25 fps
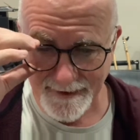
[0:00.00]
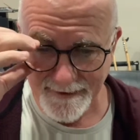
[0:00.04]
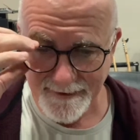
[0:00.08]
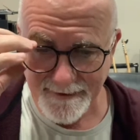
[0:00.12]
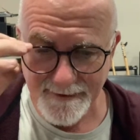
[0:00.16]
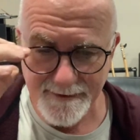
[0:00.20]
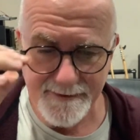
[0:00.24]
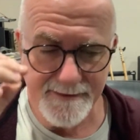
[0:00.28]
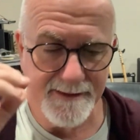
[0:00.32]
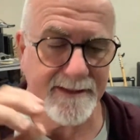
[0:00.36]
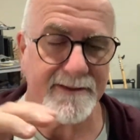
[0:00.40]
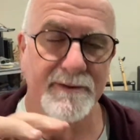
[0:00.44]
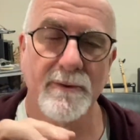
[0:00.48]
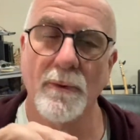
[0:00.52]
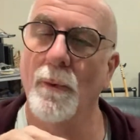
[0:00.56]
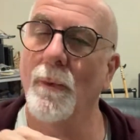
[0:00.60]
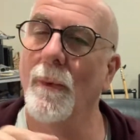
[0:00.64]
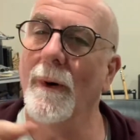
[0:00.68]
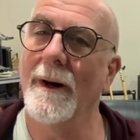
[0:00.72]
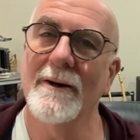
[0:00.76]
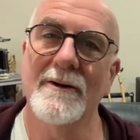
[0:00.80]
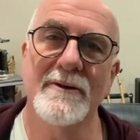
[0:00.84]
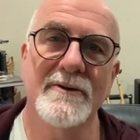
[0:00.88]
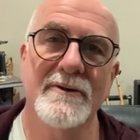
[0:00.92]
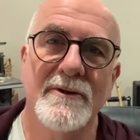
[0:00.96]
just
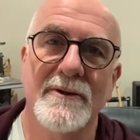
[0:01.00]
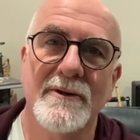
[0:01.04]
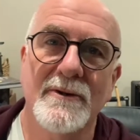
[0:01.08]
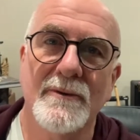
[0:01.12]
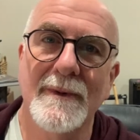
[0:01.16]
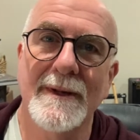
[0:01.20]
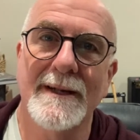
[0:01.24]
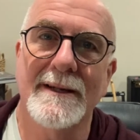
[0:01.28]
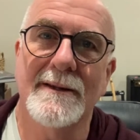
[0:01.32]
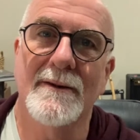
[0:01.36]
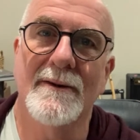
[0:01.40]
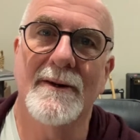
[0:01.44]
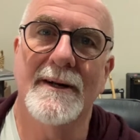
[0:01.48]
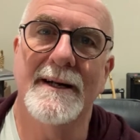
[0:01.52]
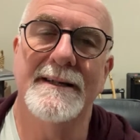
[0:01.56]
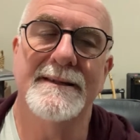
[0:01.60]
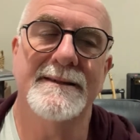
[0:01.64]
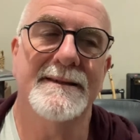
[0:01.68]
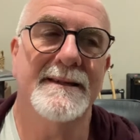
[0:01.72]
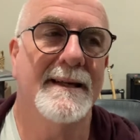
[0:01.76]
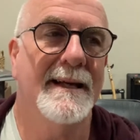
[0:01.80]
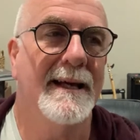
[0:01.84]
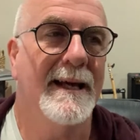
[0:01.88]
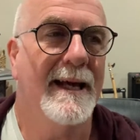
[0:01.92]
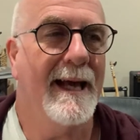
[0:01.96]
one or two quick lines,
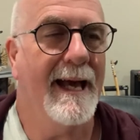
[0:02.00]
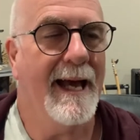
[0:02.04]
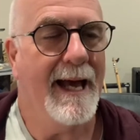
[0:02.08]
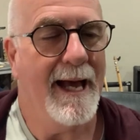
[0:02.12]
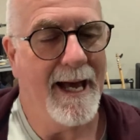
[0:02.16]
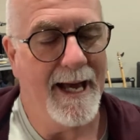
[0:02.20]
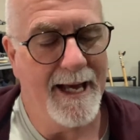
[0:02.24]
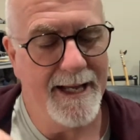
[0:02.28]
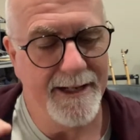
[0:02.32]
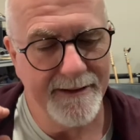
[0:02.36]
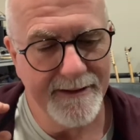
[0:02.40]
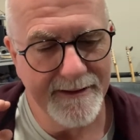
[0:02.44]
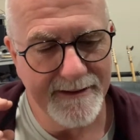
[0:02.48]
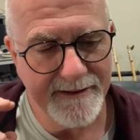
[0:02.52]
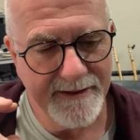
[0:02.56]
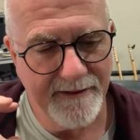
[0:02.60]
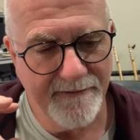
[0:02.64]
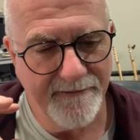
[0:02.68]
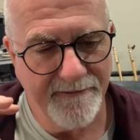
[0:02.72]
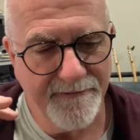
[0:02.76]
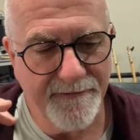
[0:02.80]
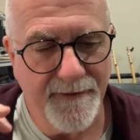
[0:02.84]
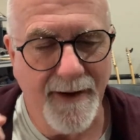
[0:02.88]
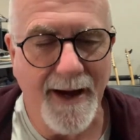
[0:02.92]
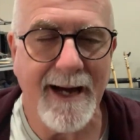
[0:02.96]
and the
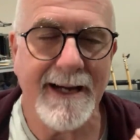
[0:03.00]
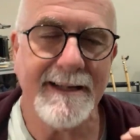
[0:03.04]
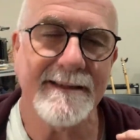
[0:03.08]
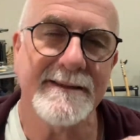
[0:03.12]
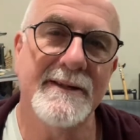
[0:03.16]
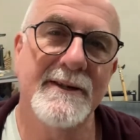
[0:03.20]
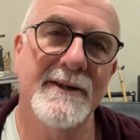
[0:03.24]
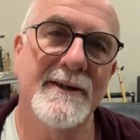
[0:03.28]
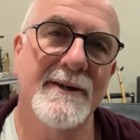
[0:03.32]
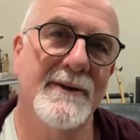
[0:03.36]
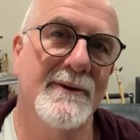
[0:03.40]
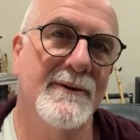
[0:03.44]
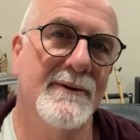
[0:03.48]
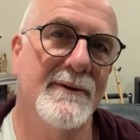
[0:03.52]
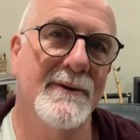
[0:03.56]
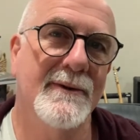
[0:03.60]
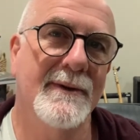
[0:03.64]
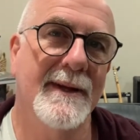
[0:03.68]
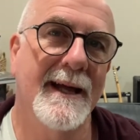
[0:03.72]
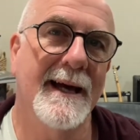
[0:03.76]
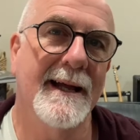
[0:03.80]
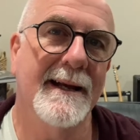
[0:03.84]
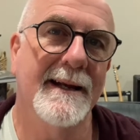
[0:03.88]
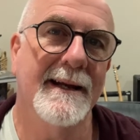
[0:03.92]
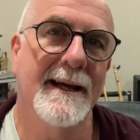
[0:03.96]
faster you can do
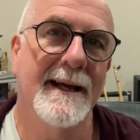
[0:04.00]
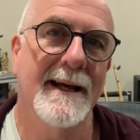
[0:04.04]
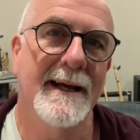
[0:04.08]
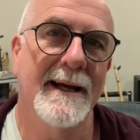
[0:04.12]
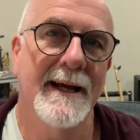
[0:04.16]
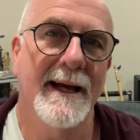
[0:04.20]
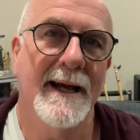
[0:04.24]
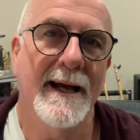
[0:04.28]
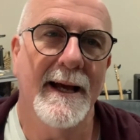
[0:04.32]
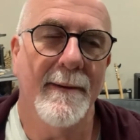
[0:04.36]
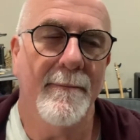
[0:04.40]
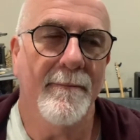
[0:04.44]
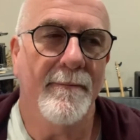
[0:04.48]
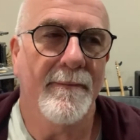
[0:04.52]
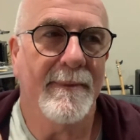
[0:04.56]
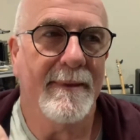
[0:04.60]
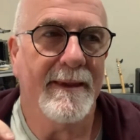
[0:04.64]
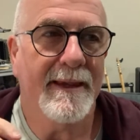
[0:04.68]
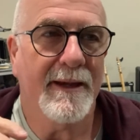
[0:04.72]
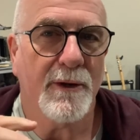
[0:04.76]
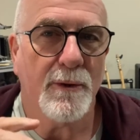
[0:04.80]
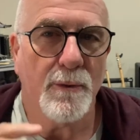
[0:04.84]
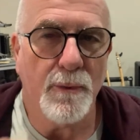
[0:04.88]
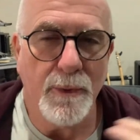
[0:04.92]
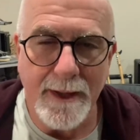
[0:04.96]
that, the
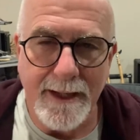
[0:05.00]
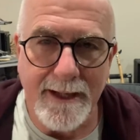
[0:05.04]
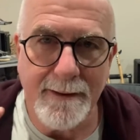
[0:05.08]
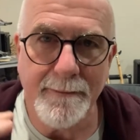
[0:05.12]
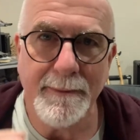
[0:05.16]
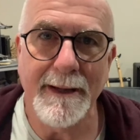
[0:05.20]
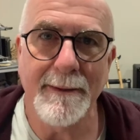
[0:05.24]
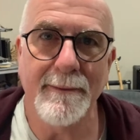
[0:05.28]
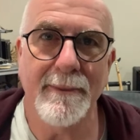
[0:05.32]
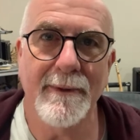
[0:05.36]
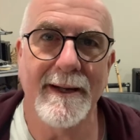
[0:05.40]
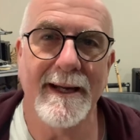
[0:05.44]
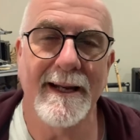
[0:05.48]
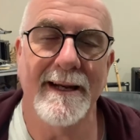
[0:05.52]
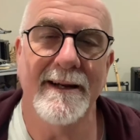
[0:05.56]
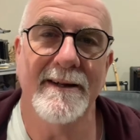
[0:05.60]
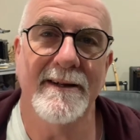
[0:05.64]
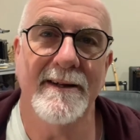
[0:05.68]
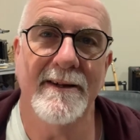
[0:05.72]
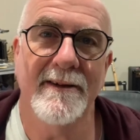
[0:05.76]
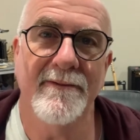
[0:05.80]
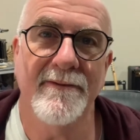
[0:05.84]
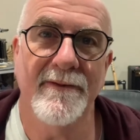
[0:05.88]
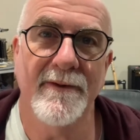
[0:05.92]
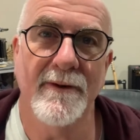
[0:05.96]
quicker people get into the
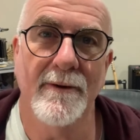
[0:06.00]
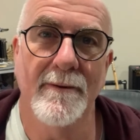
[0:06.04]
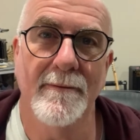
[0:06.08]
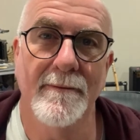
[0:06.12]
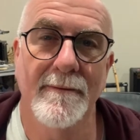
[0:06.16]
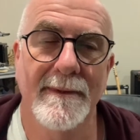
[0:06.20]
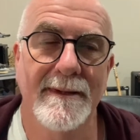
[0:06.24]
film.